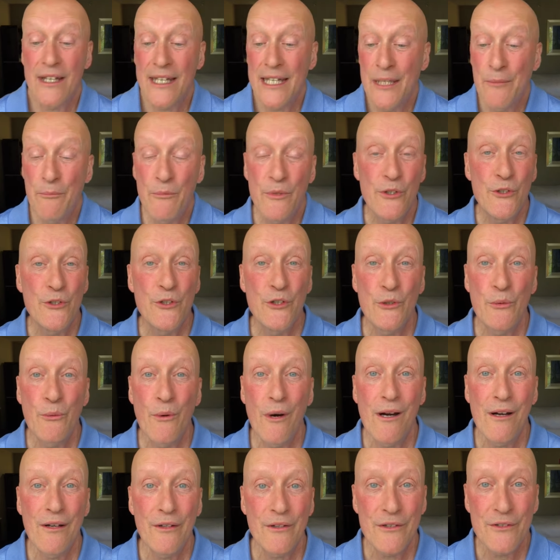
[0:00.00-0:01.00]
image you
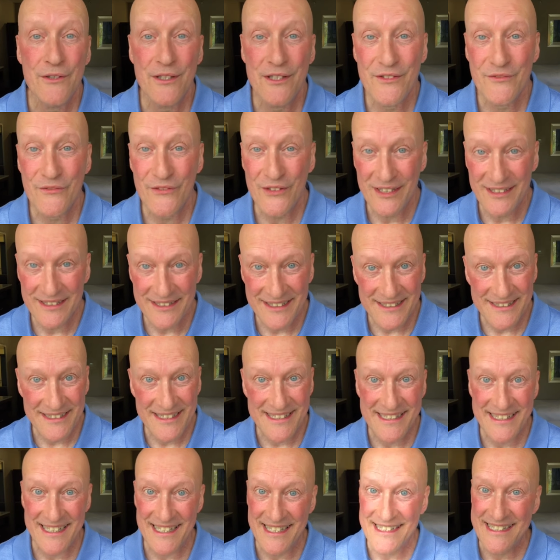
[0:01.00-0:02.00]
want or just feeling the
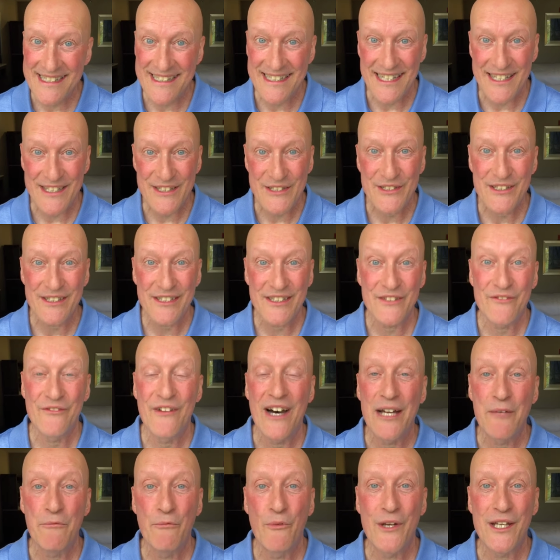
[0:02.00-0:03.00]
sensation, the
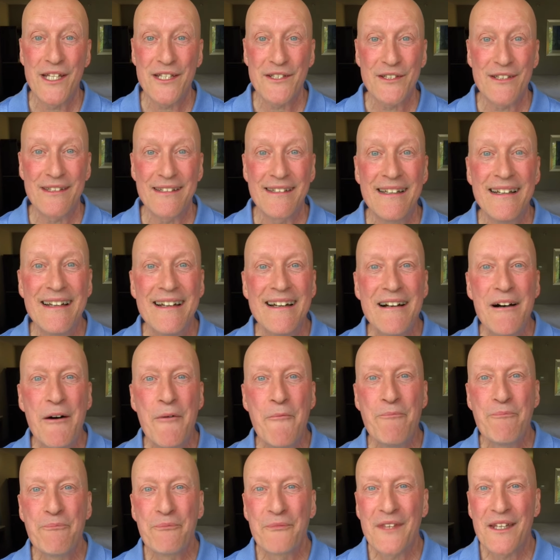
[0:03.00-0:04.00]
vibration
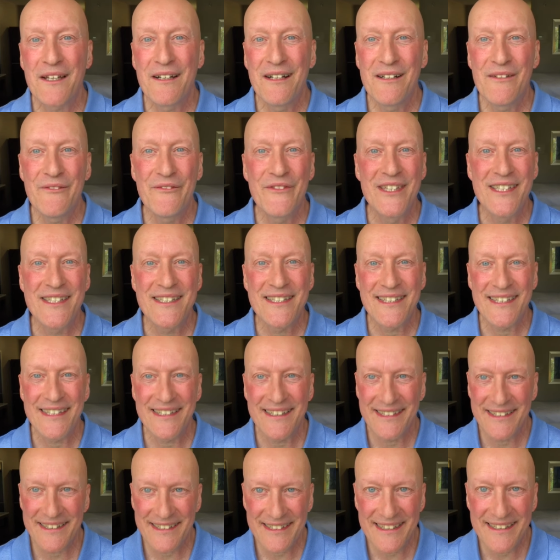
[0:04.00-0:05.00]
of this
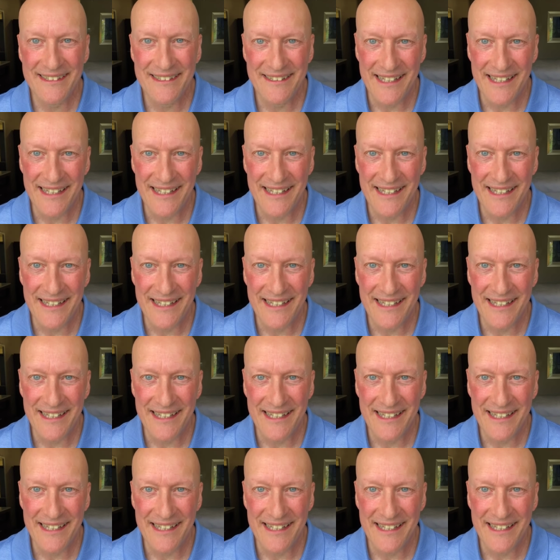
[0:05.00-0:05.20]
healing